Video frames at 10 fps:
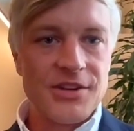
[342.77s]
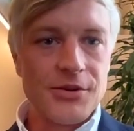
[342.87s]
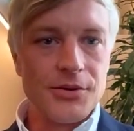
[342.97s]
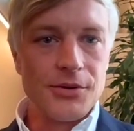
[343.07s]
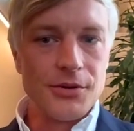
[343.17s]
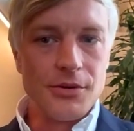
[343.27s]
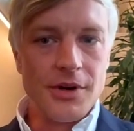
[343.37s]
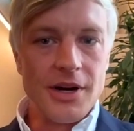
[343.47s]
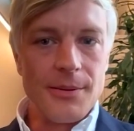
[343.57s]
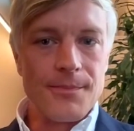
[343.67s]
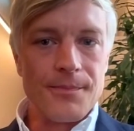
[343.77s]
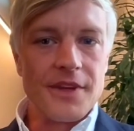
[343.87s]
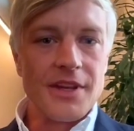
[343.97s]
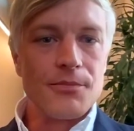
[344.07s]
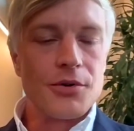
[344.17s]
to
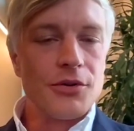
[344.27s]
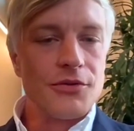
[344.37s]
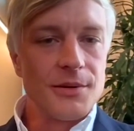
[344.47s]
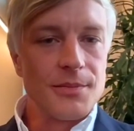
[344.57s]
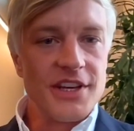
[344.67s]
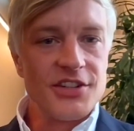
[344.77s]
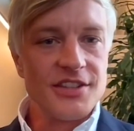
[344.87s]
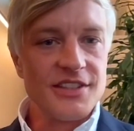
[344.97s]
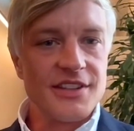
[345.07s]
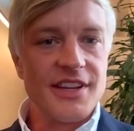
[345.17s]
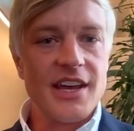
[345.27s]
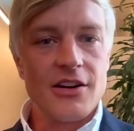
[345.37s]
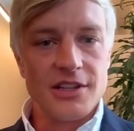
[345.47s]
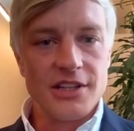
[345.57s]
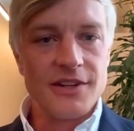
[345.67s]
improve the patients in
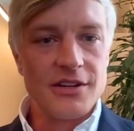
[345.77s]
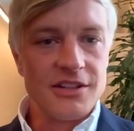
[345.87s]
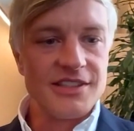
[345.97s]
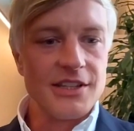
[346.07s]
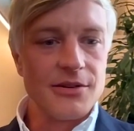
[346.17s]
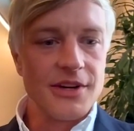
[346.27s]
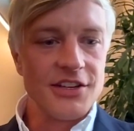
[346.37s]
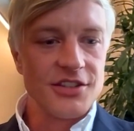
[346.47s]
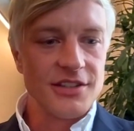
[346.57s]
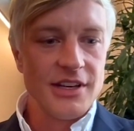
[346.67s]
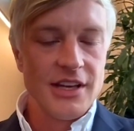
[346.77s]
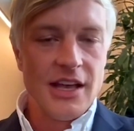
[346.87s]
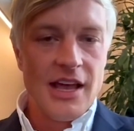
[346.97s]
their individual situation.